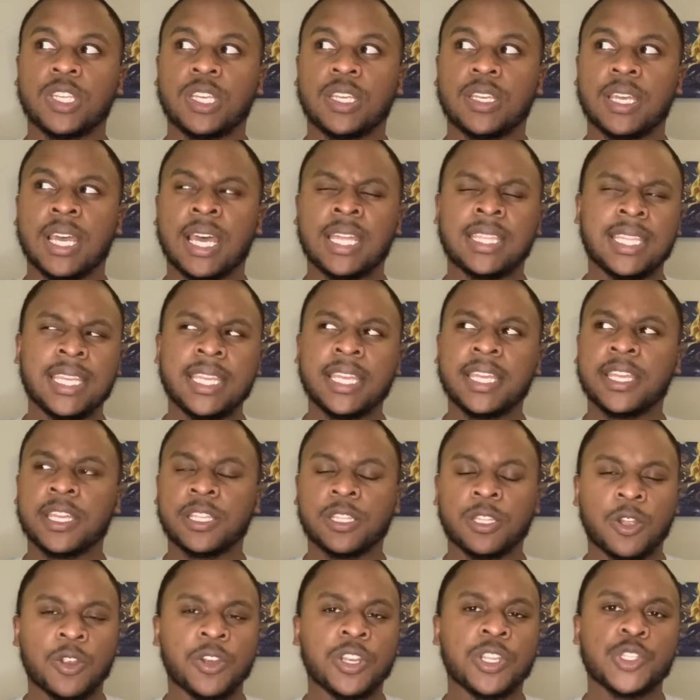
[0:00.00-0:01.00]
I think it
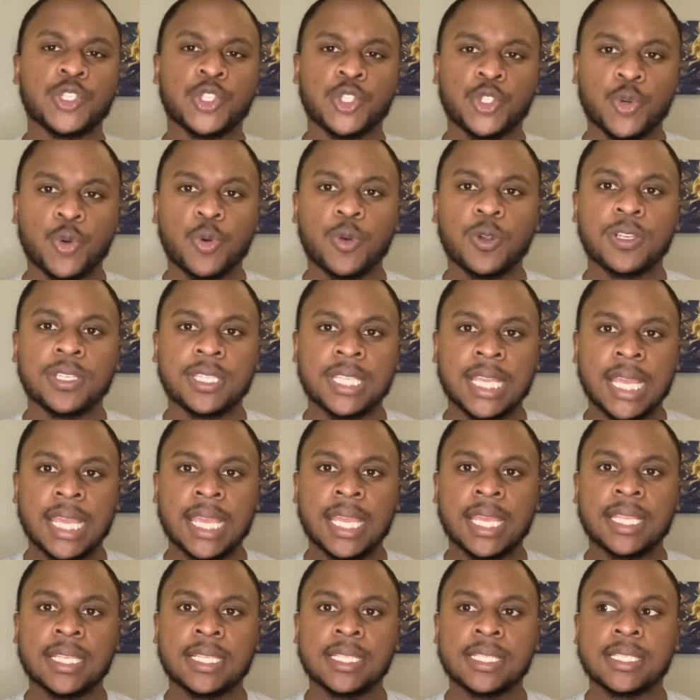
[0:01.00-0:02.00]
can learn its Sword
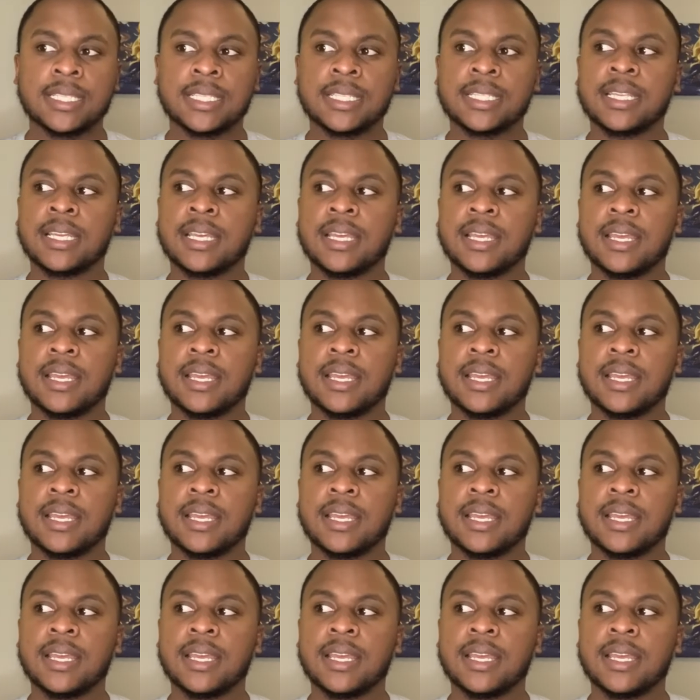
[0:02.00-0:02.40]
Dance.